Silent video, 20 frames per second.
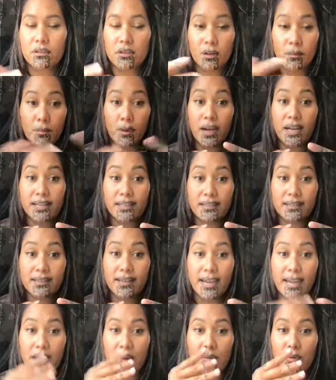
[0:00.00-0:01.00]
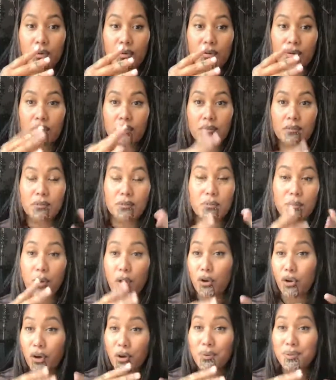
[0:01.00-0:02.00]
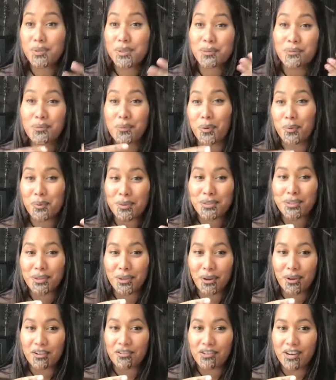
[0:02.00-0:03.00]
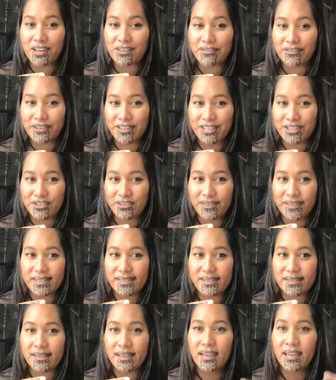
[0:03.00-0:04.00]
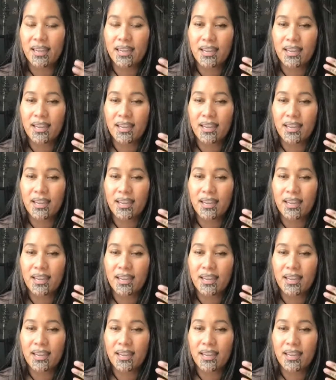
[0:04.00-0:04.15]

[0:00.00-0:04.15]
combined our little potholes of what wasn't going right for each of us,